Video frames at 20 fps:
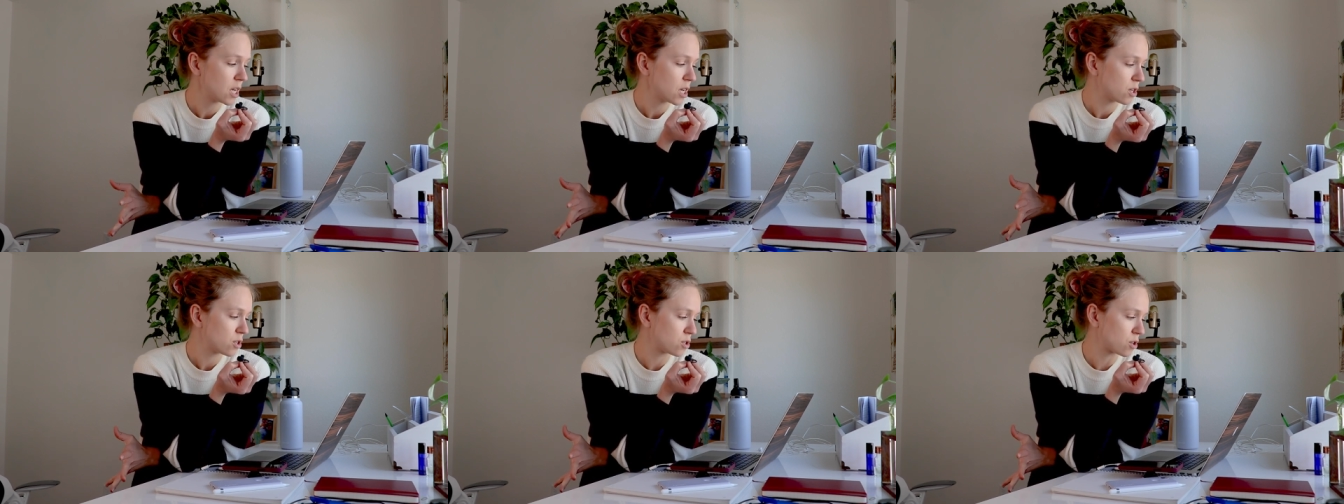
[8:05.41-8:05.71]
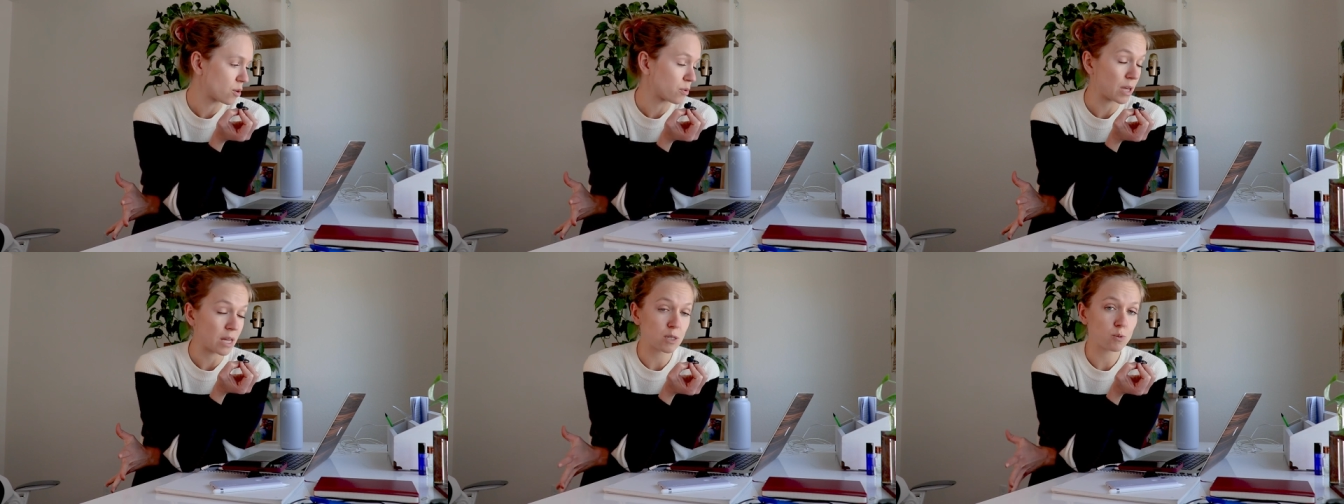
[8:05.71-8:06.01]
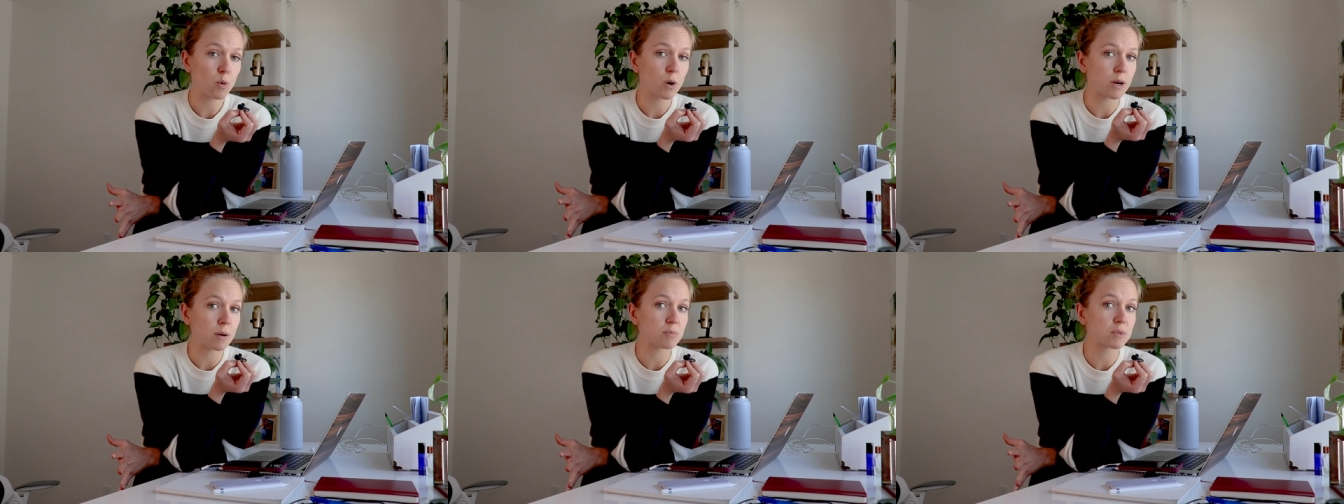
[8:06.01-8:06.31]
So
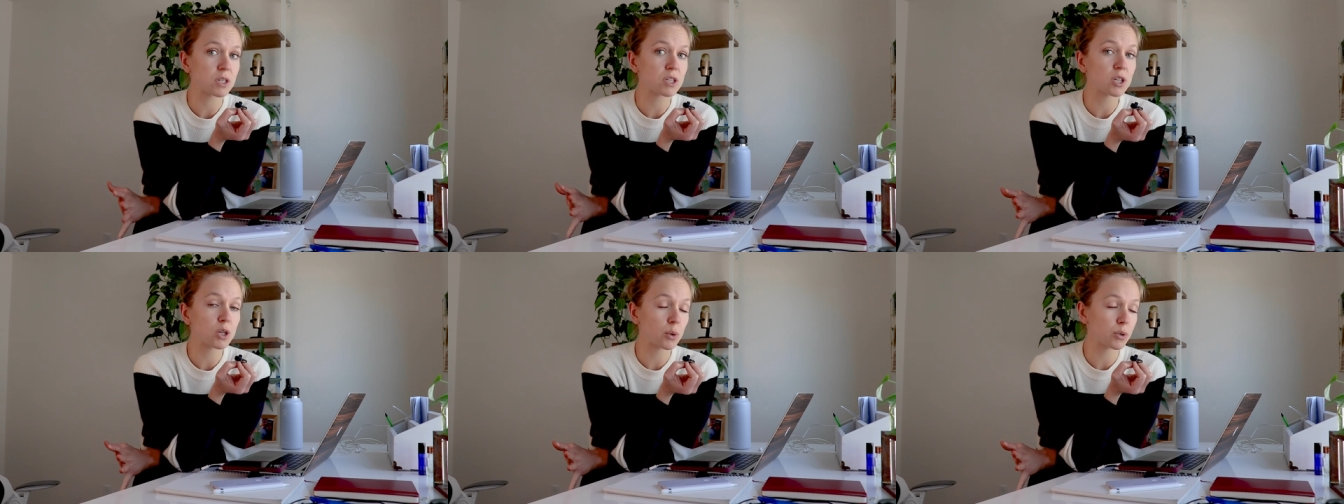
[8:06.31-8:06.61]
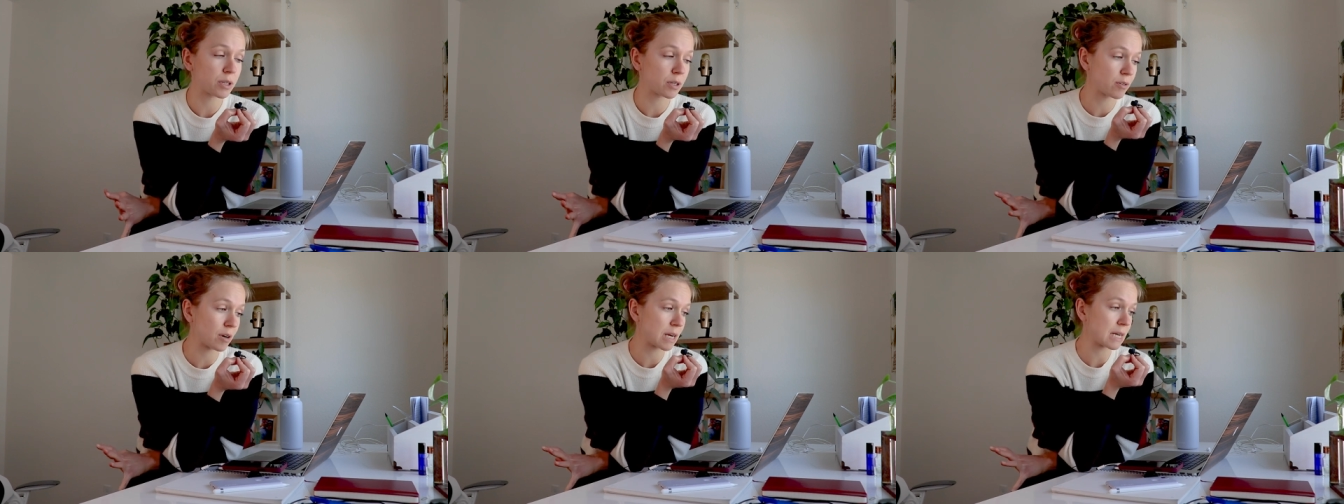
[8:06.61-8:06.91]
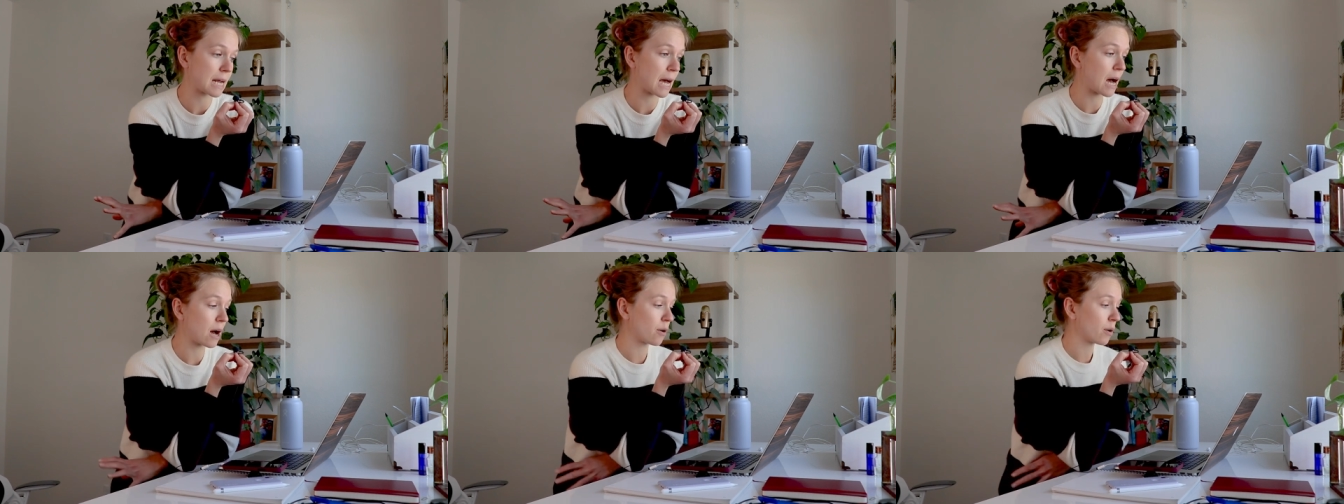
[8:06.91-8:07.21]
that's what I'm downloading
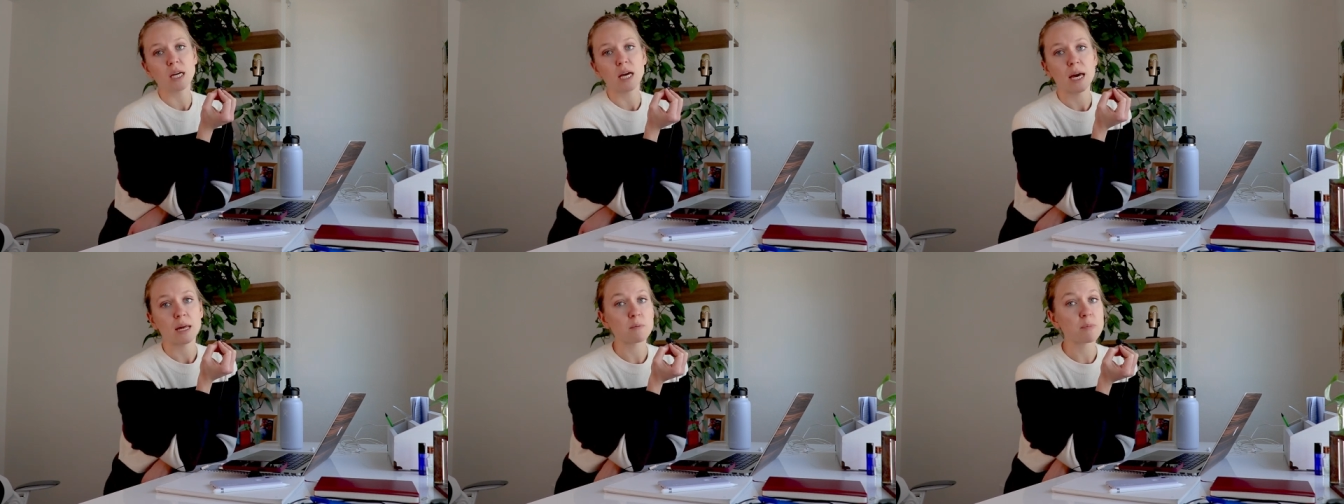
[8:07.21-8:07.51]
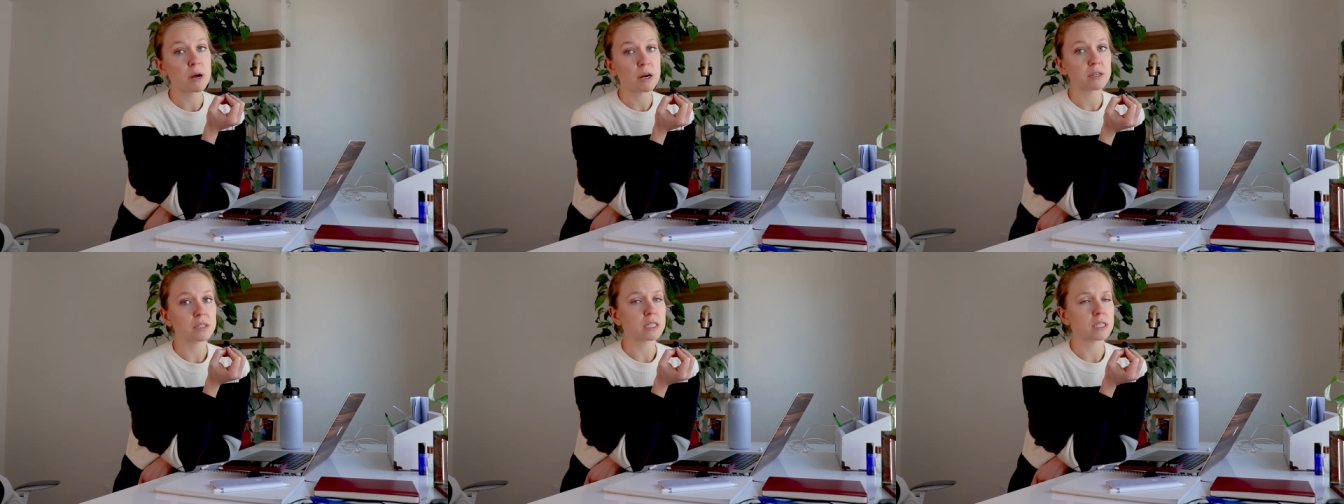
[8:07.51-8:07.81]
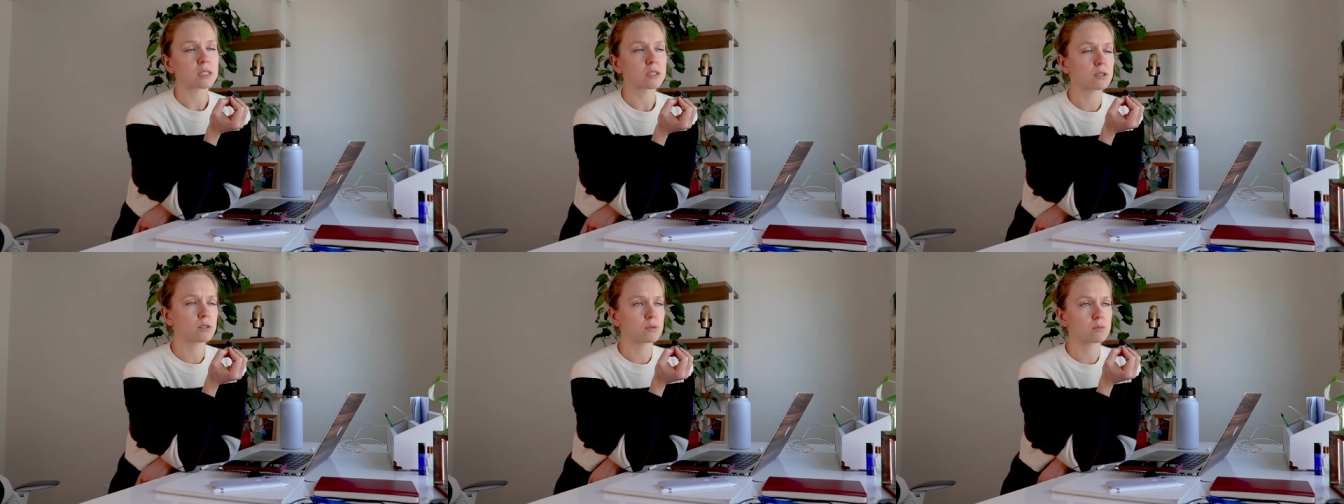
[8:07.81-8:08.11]
right now. And apparently
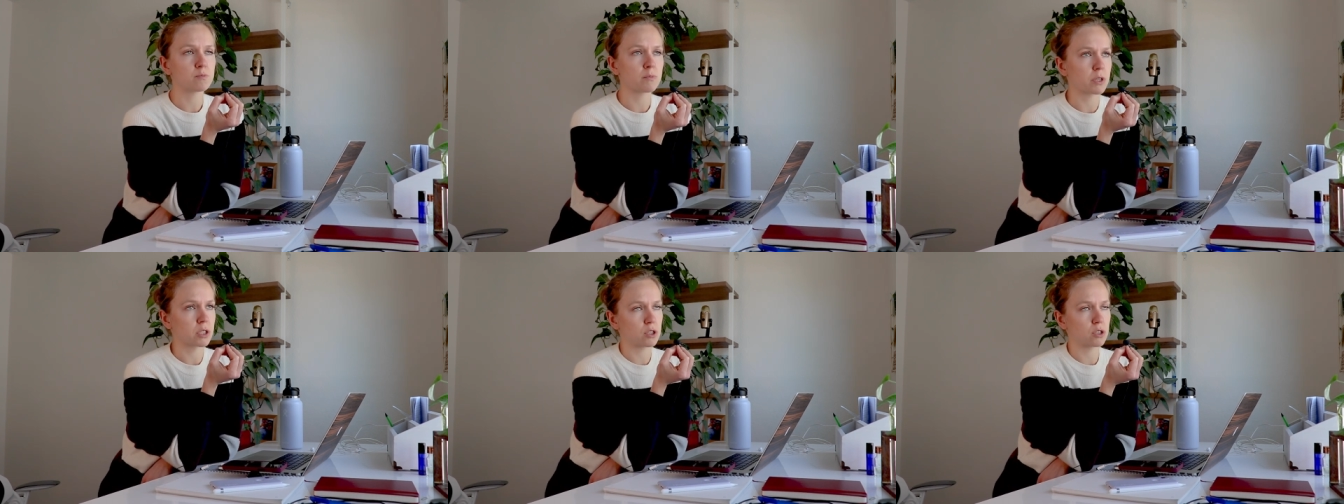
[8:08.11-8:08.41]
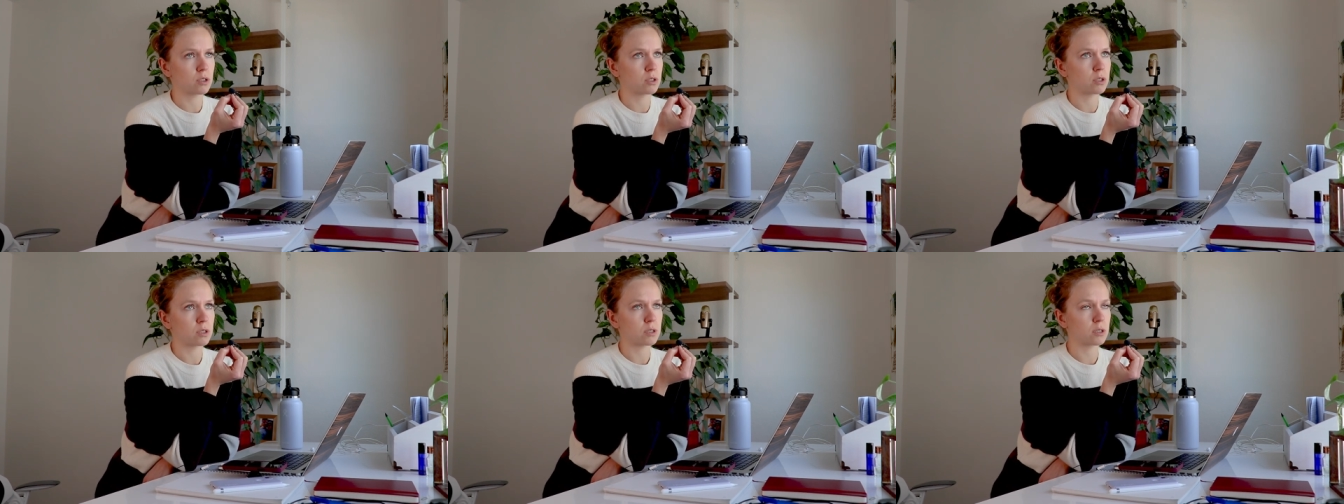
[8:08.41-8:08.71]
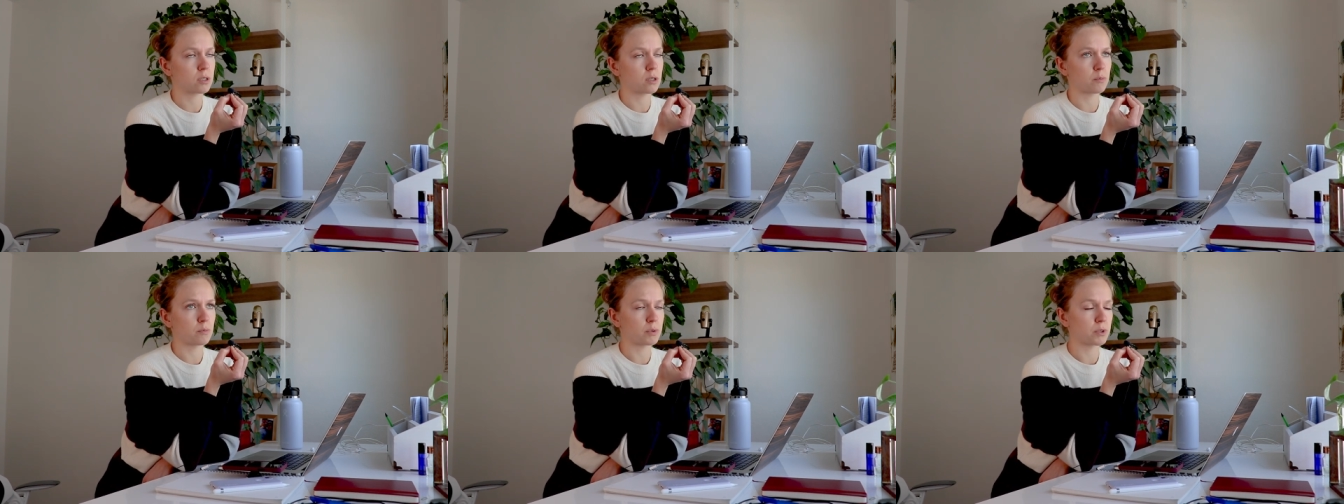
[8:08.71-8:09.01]
it's much
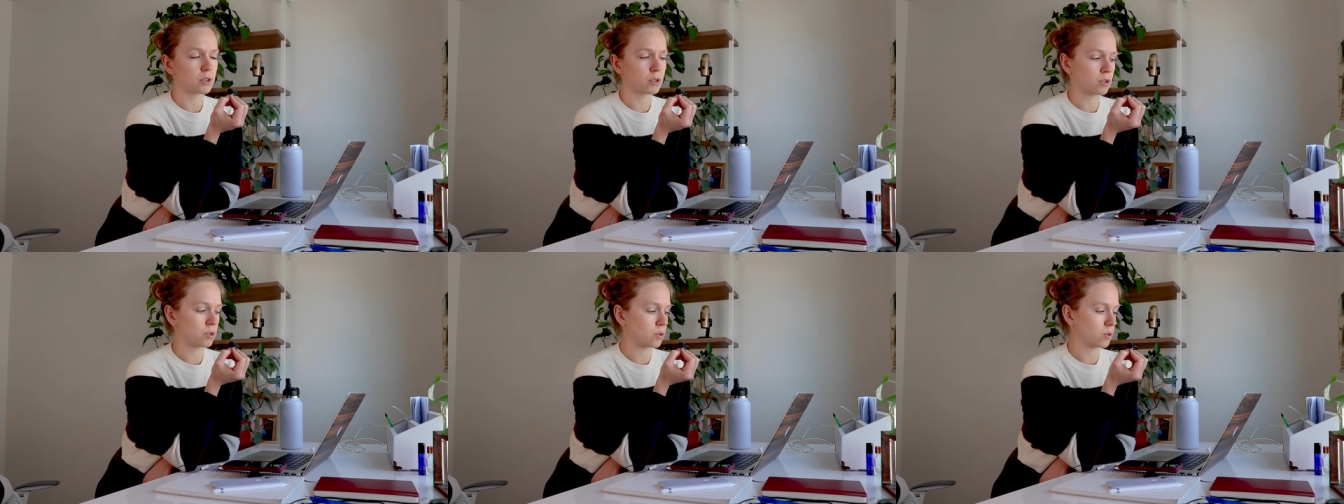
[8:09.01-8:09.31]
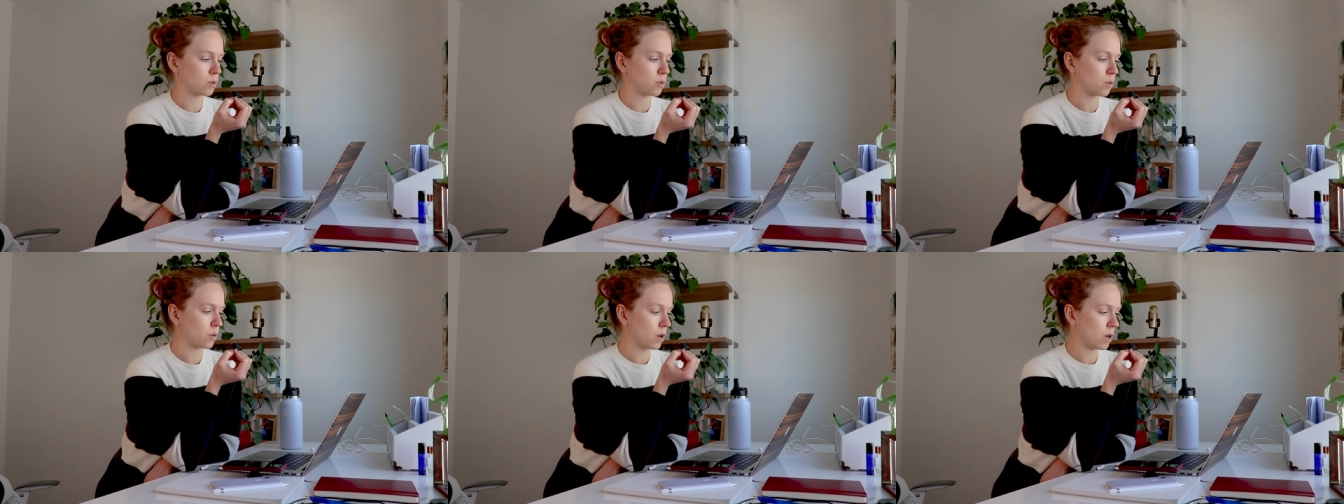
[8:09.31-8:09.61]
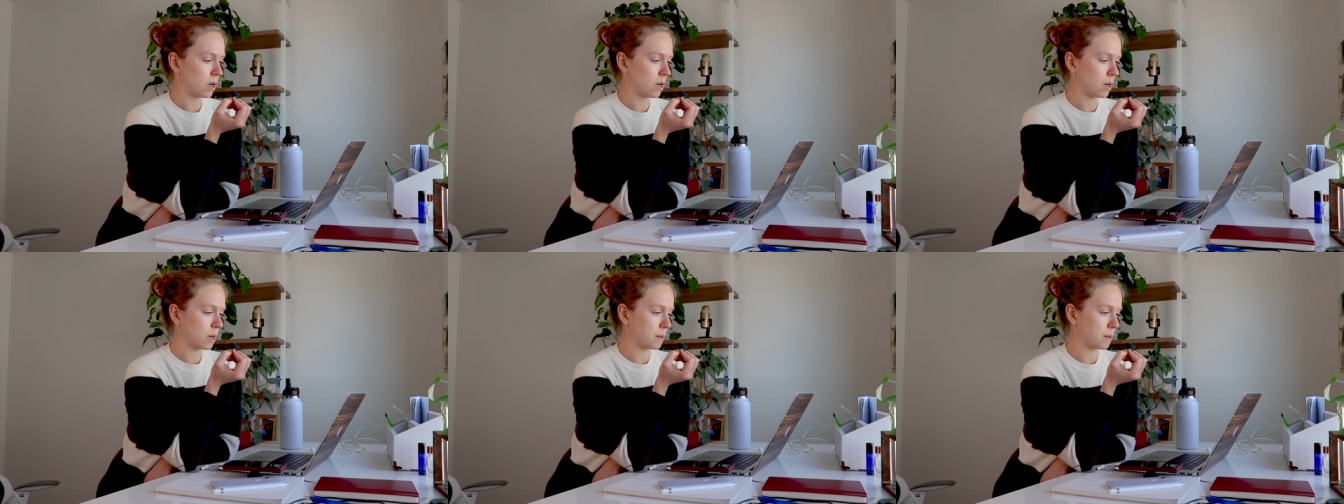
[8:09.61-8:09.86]
simpler to